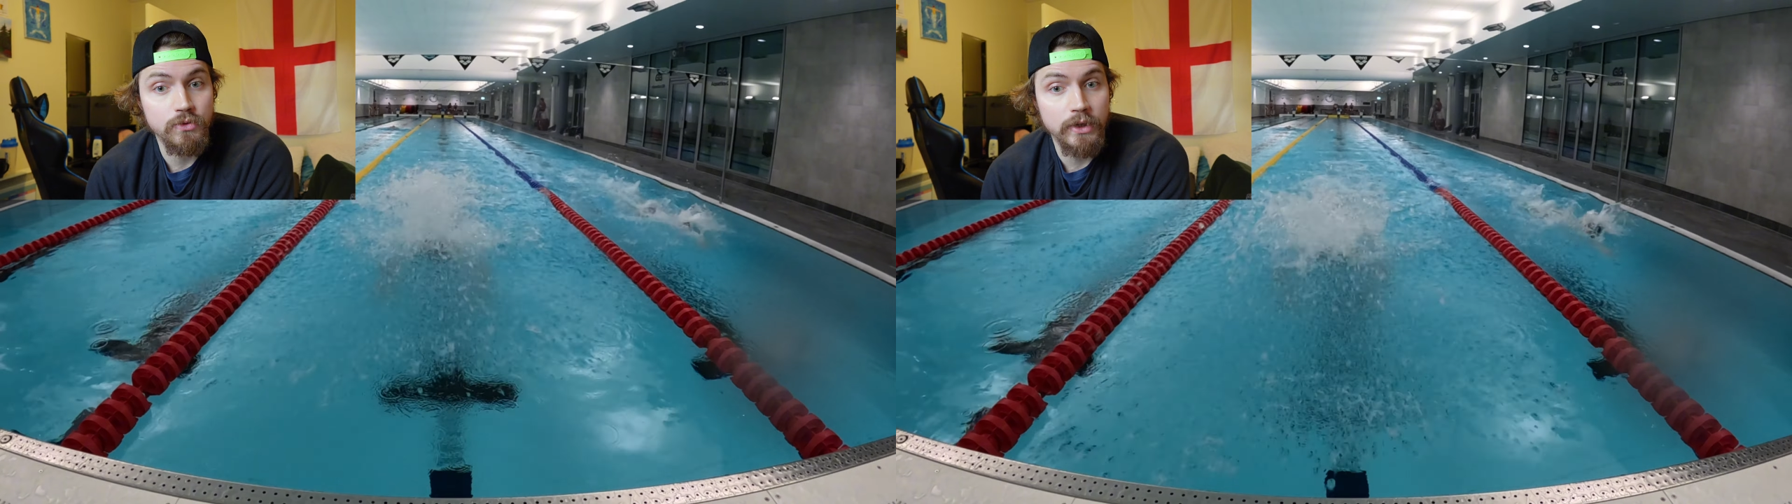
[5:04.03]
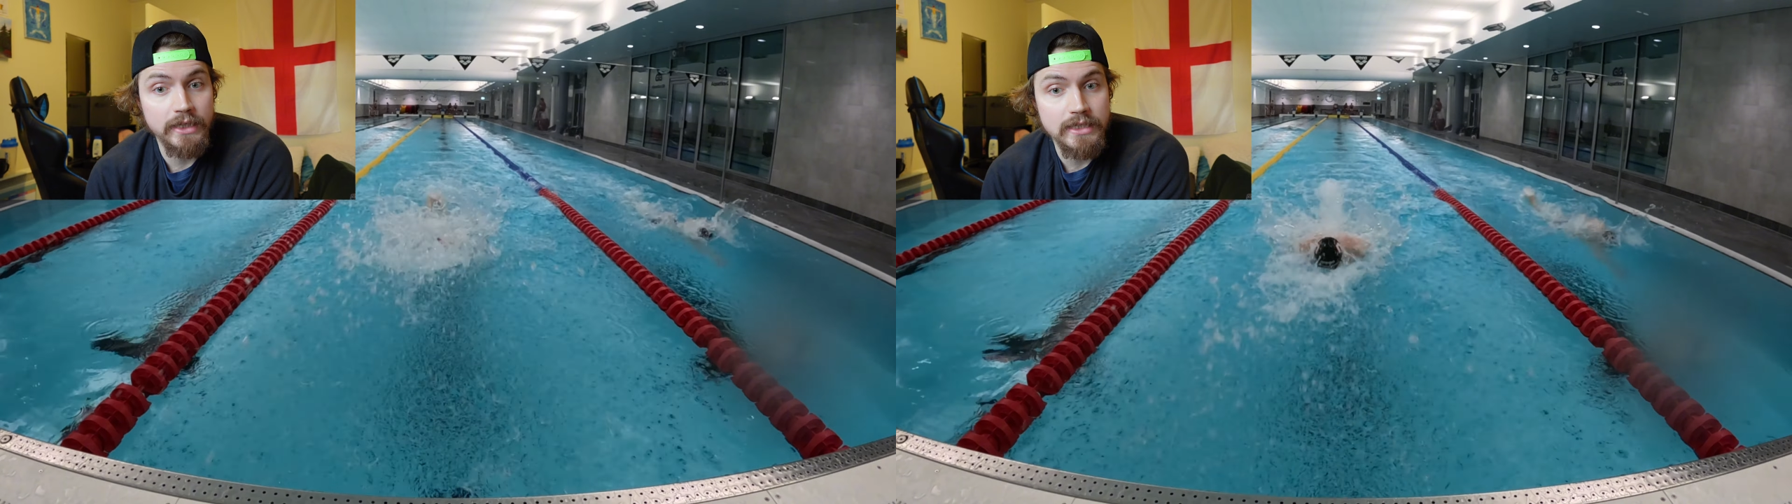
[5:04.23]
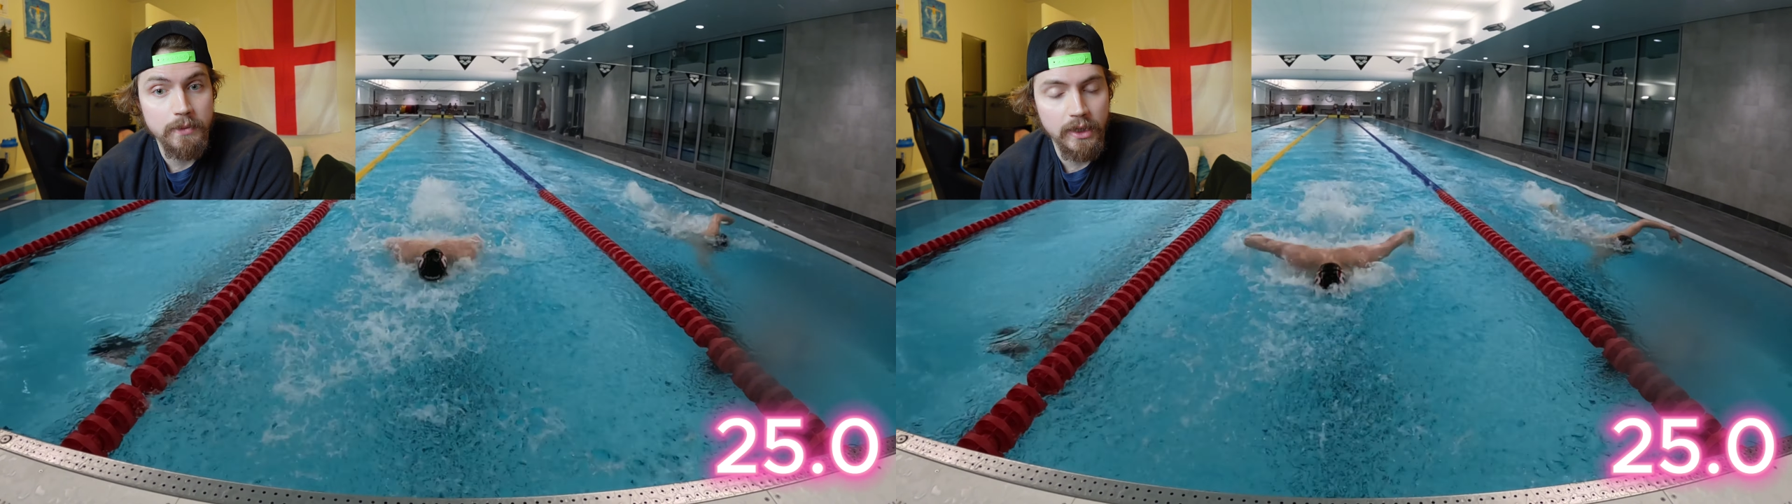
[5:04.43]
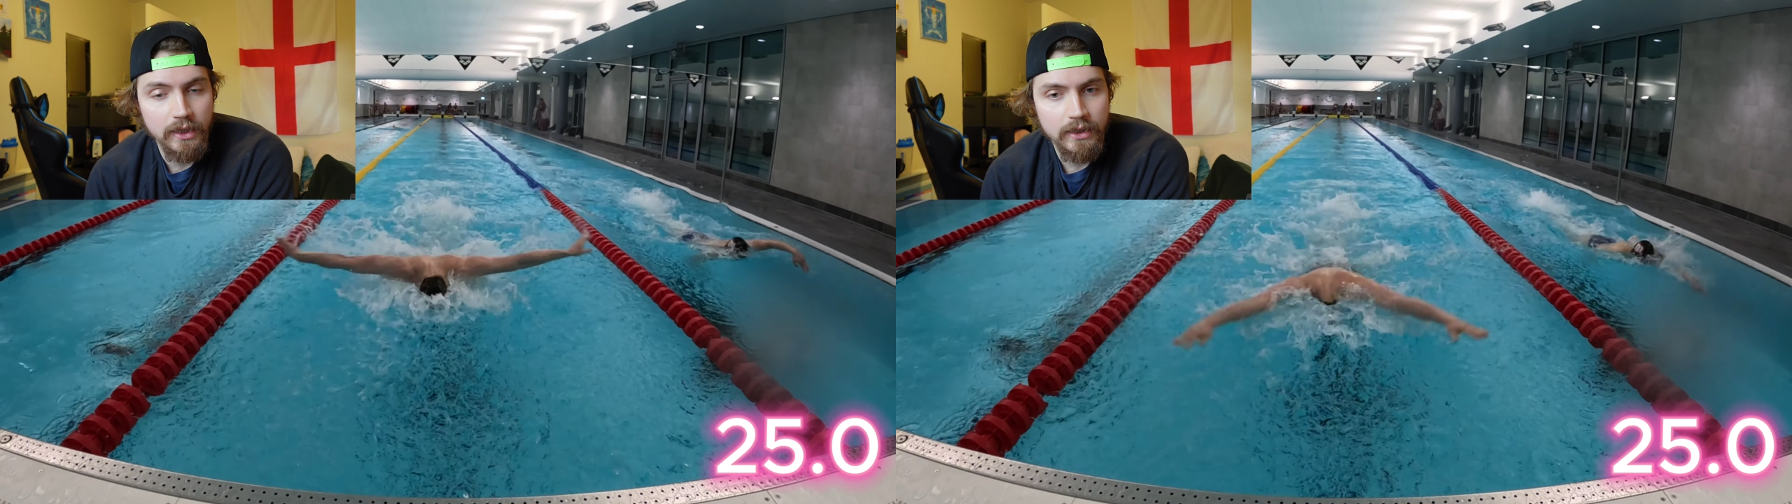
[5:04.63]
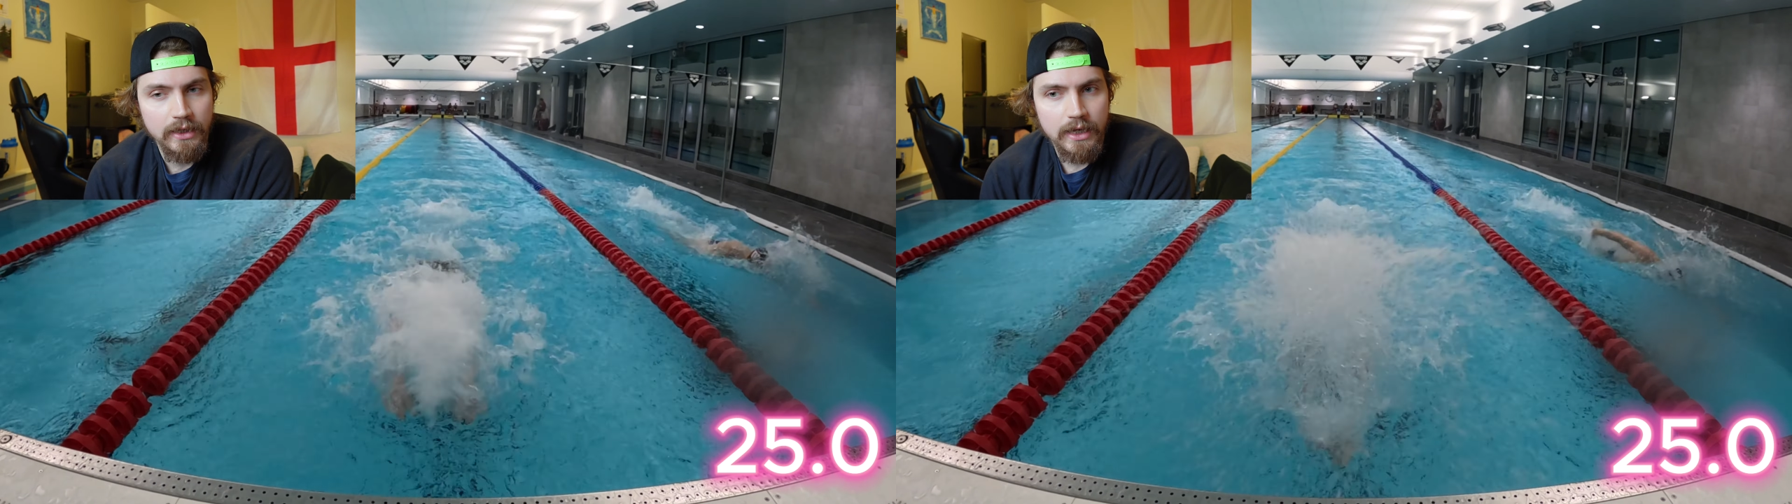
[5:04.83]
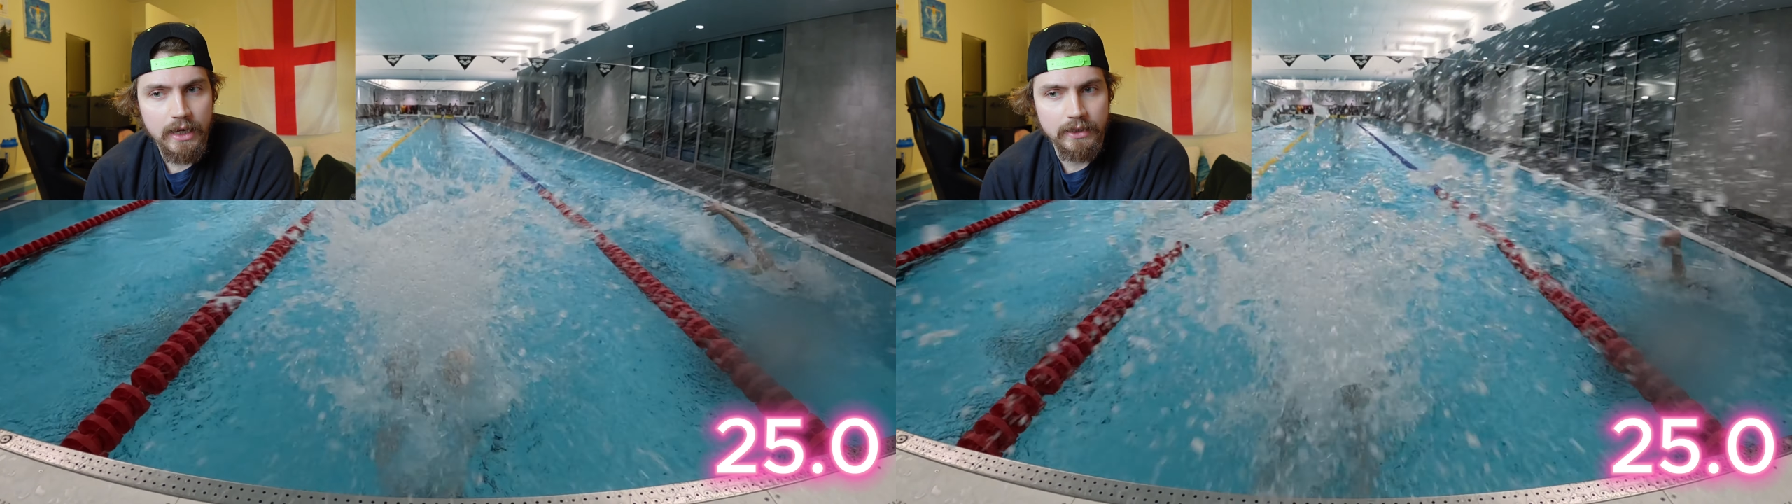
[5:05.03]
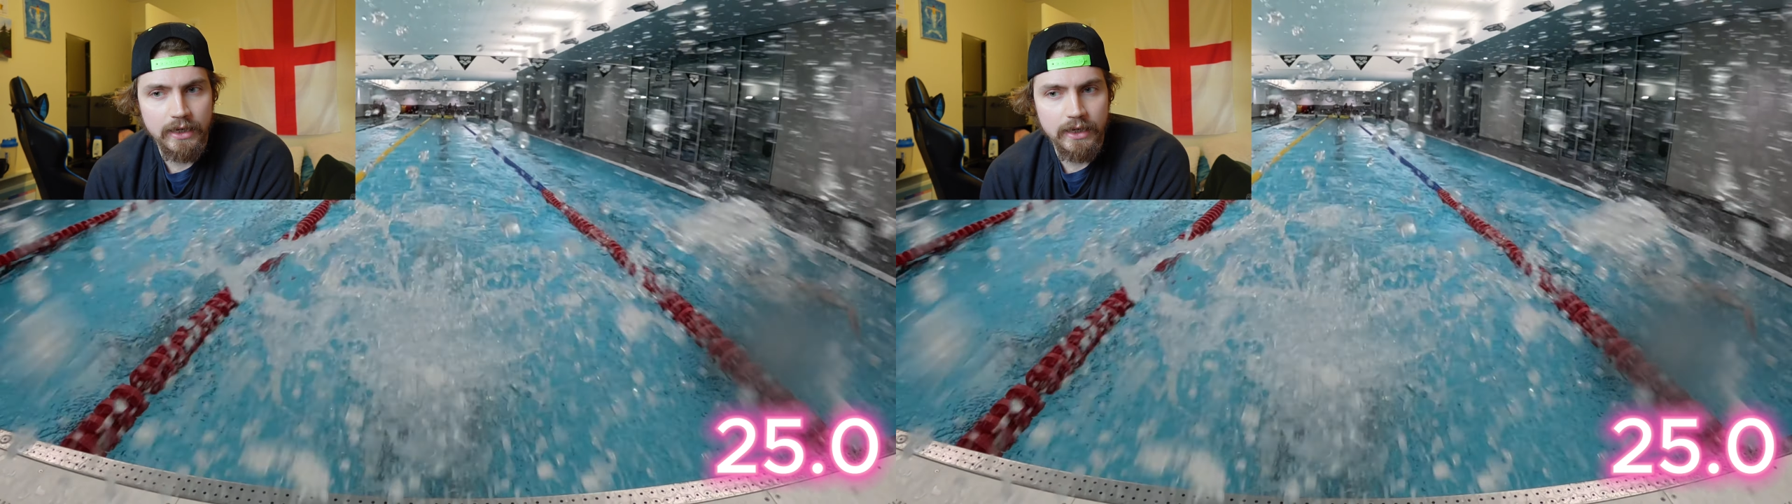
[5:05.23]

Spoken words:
really similar. I